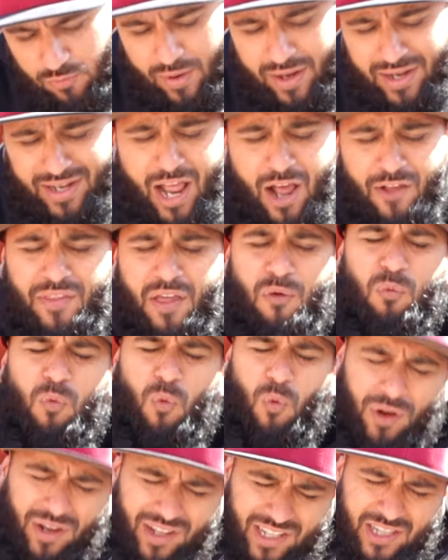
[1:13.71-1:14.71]
right now. That
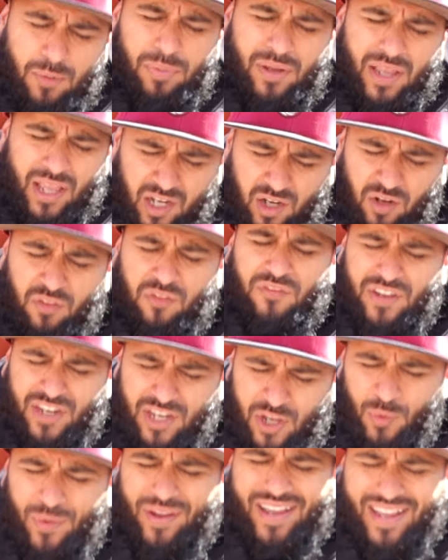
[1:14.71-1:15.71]
warning in the beginning of the
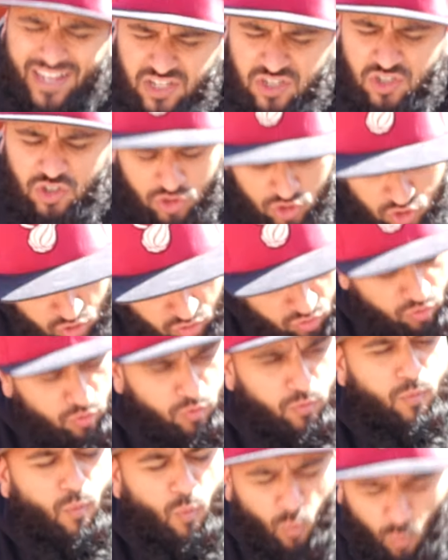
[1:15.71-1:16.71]
video is
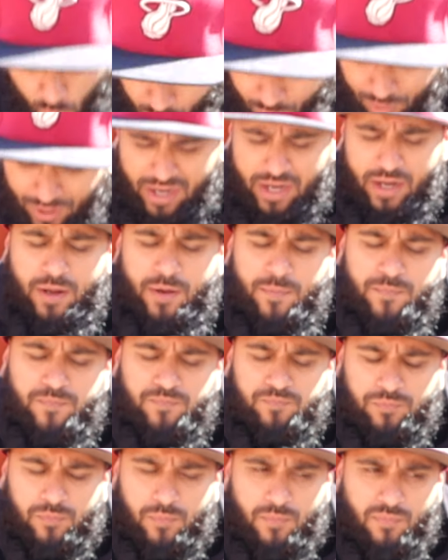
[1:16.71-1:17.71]
true. Warning.
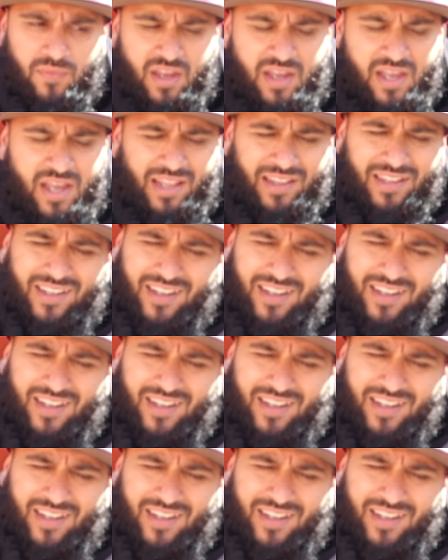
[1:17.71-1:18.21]
The